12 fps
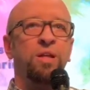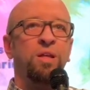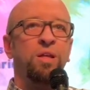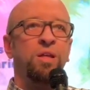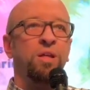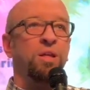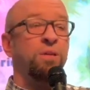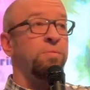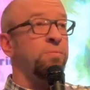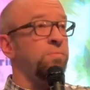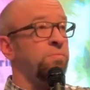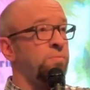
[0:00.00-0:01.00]

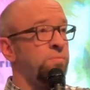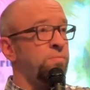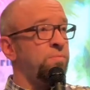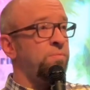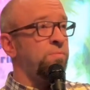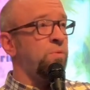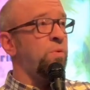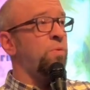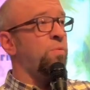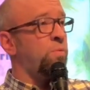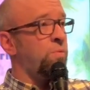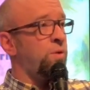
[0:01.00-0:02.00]

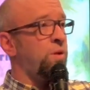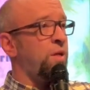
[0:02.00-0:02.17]
[no speech]